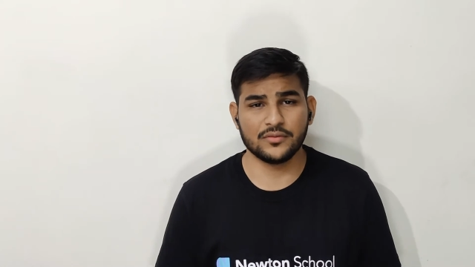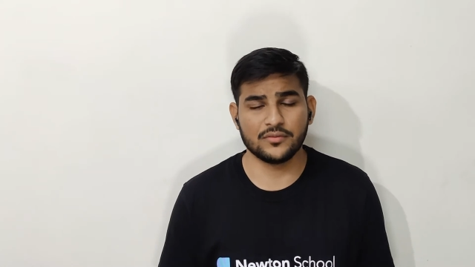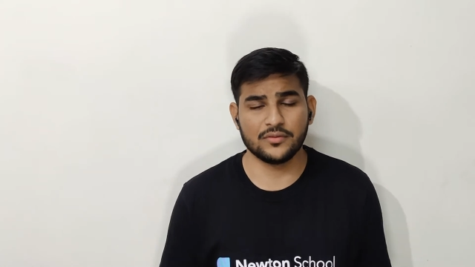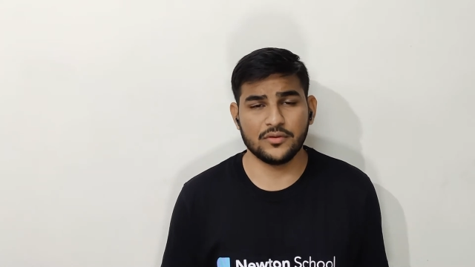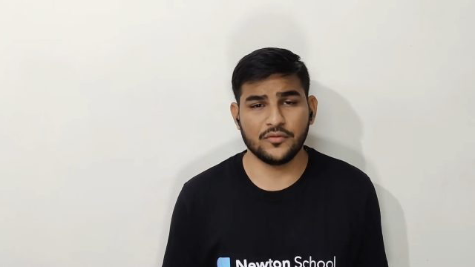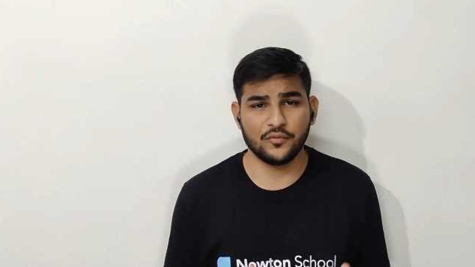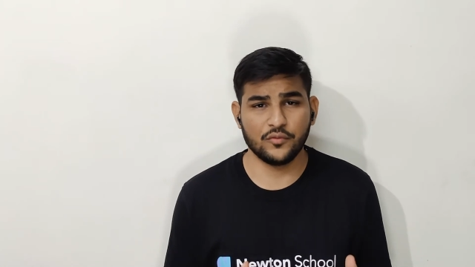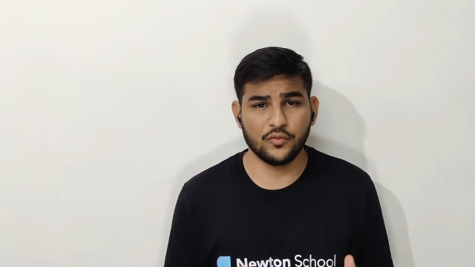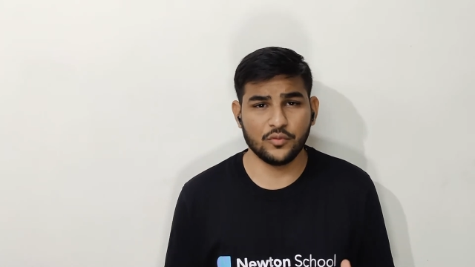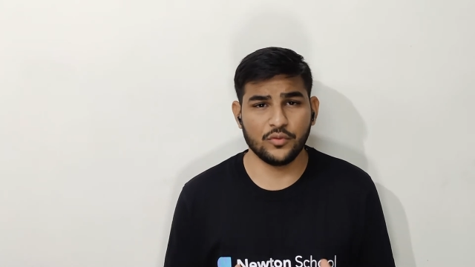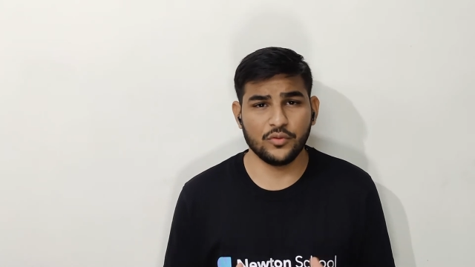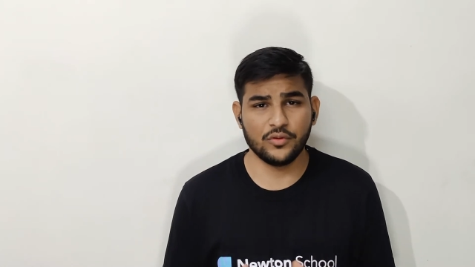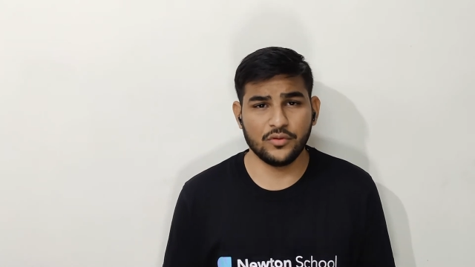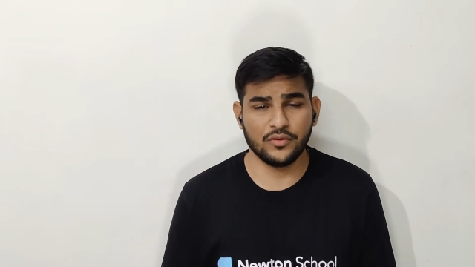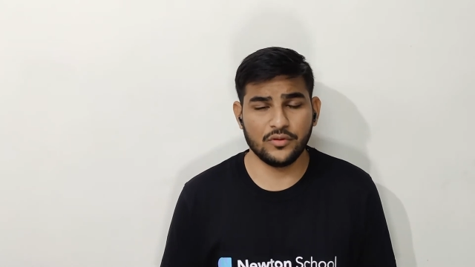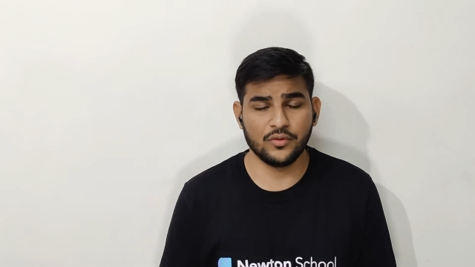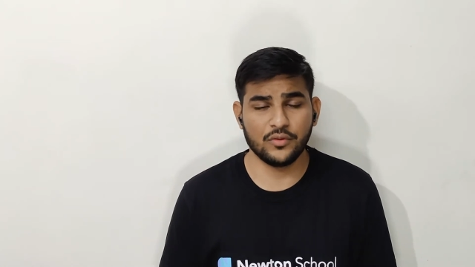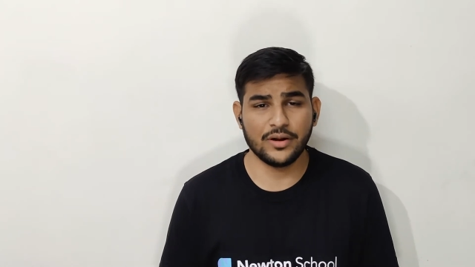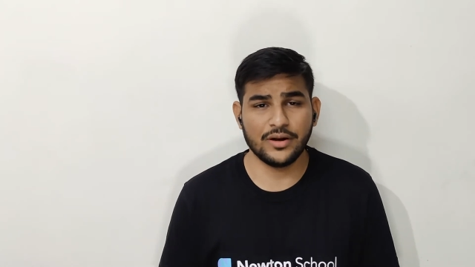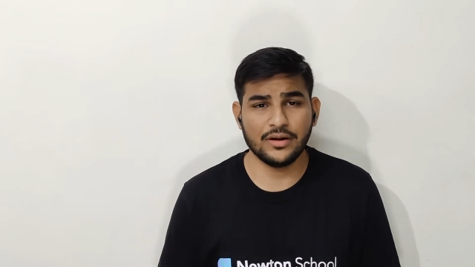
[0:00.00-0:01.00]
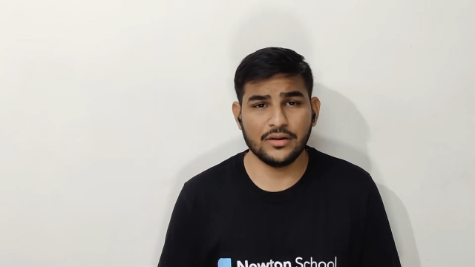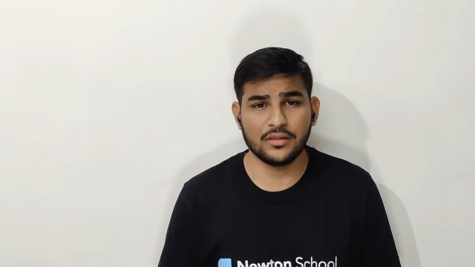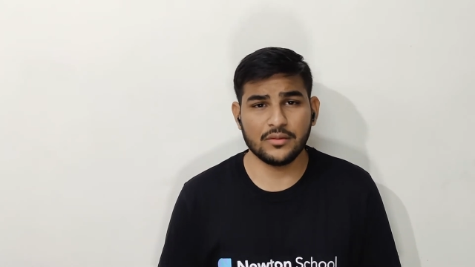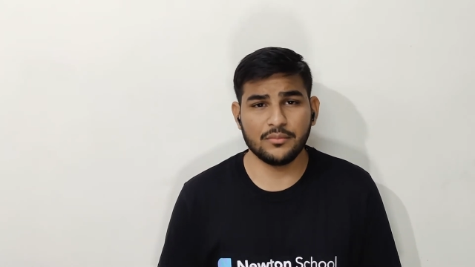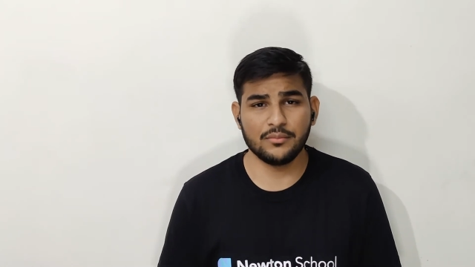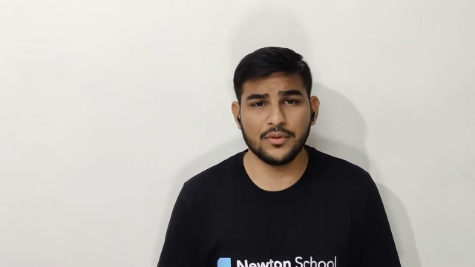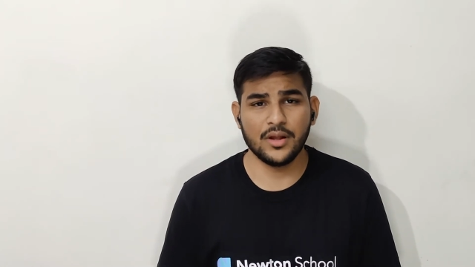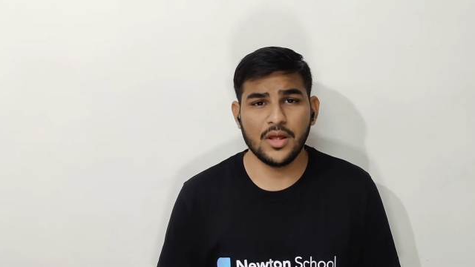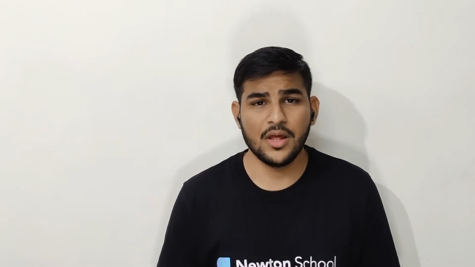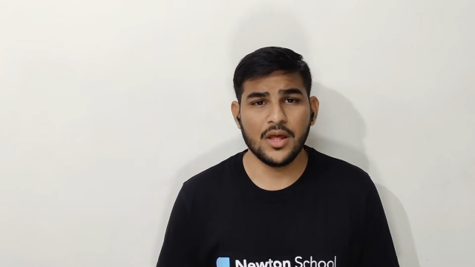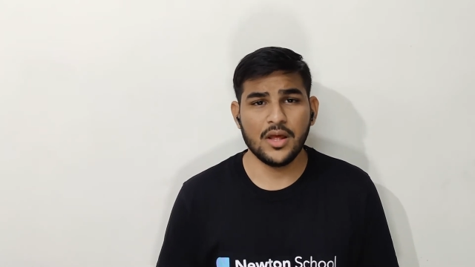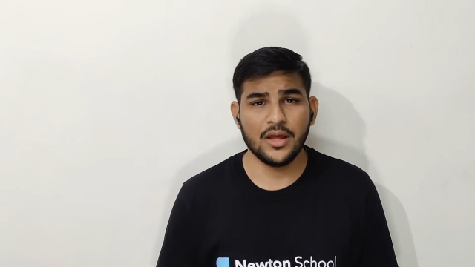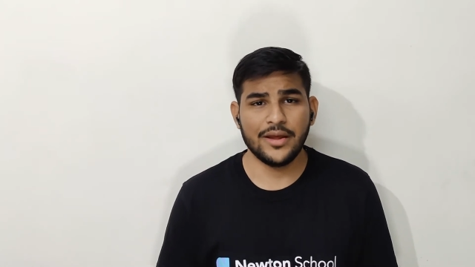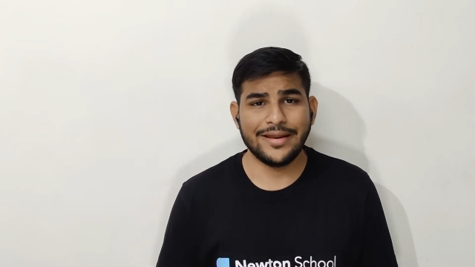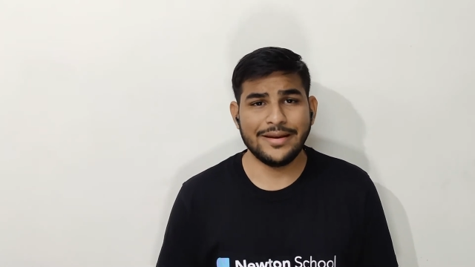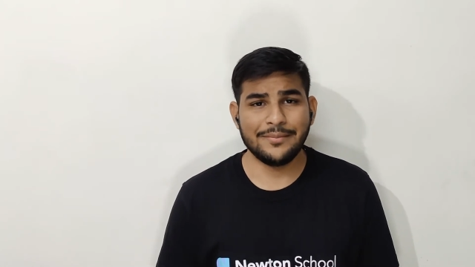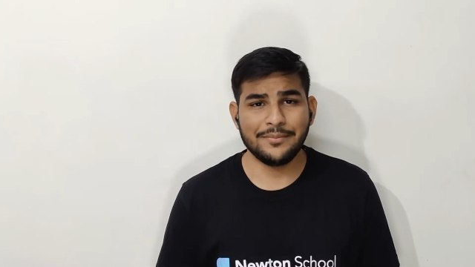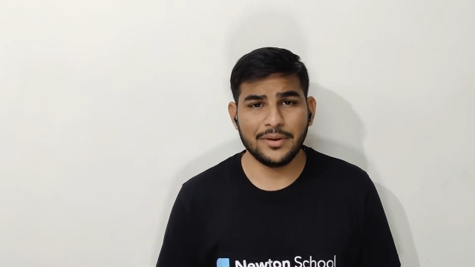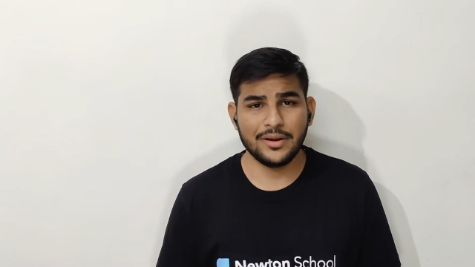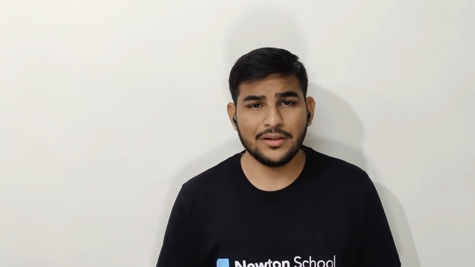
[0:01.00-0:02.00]
If you get some
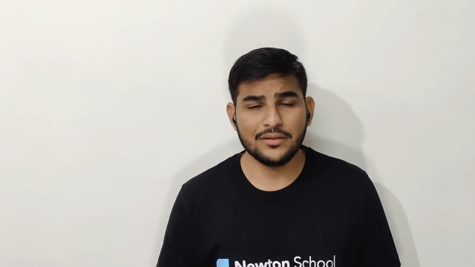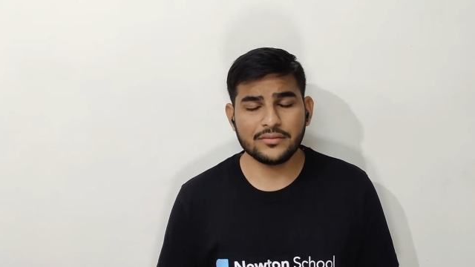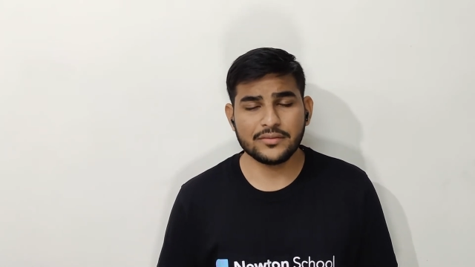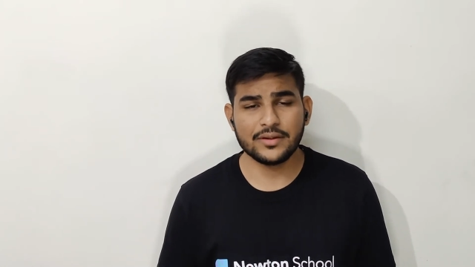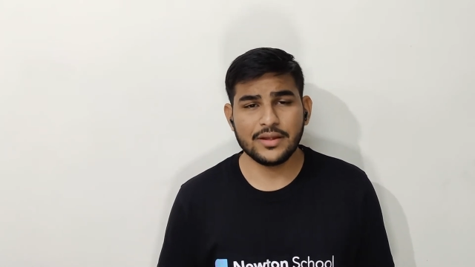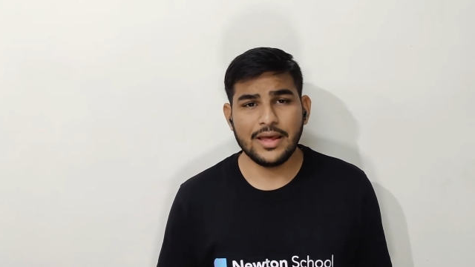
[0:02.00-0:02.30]
in-mails.